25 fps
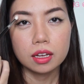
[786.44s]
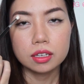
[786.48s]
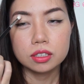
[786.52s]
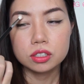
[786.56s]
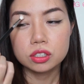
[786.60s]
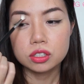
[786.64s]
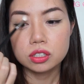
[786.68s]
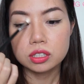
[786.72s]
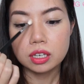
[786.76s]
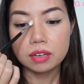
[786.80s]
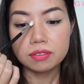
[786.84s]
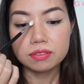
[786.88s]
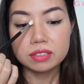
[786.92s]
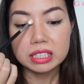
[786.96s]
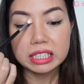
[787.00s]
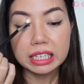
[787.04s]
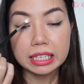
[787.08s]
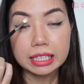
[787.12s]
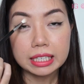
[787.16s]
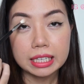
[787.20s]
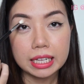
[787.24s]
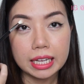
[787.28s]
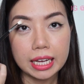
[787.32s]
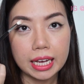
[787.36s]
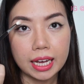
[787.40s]

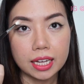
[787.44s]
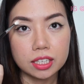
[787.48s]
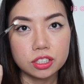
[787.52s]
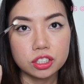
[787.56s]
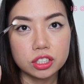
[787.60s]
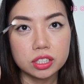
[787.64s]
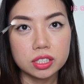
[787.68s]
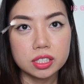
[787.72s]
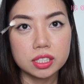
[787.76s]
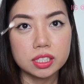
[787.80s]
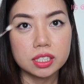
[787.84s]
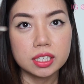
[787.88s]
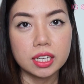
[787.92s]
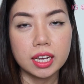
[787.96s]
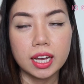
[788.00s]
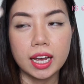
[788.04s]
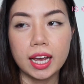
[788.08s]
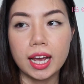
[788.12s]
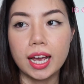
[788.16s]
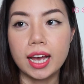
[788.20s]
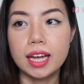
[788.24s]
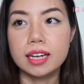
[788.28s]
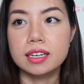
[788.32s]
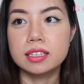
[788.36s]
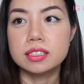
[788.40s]
softening the edges,
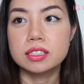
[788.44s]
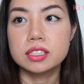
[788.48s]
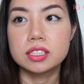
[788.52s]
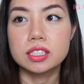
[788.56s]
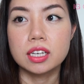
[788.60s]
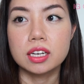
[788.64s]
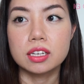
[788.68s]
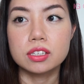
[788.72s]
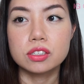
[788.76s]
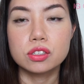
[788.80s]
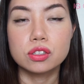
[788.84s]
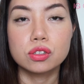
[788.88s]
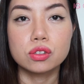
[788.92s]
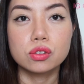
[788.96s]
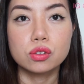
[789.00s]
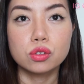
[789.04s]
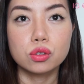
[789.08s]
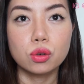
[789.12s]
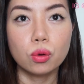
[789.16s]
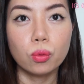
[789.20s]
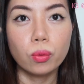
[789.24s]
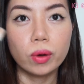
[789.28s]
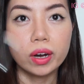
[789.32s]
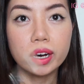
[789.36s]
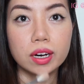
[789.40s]
and it does
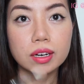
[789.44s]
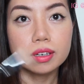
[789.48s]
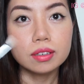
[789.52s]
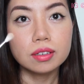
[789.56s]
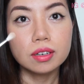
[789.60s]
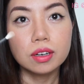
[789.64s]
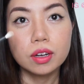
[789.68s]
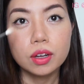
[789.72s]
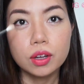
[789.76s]
so well.